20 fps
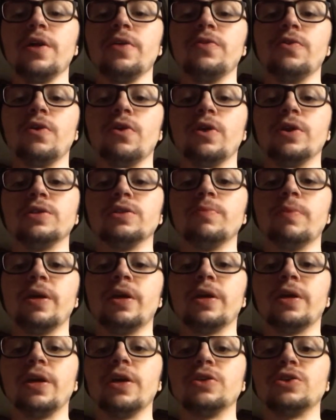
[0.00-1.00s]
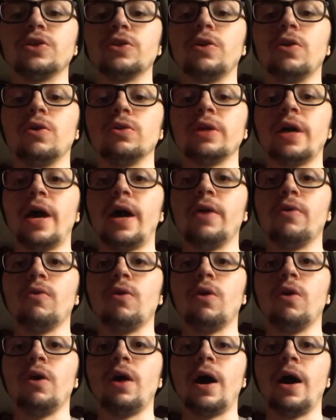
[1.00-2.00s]
there is a medication called
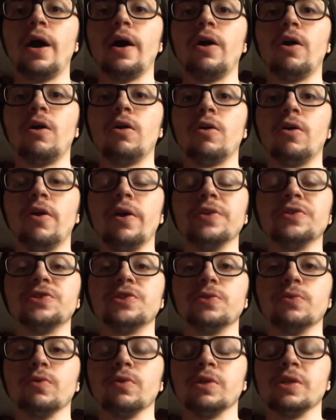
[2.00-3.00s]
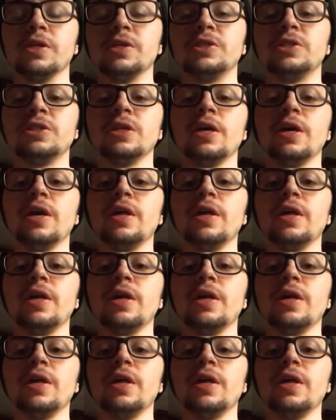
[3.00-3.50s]
Adderall IR, instant release.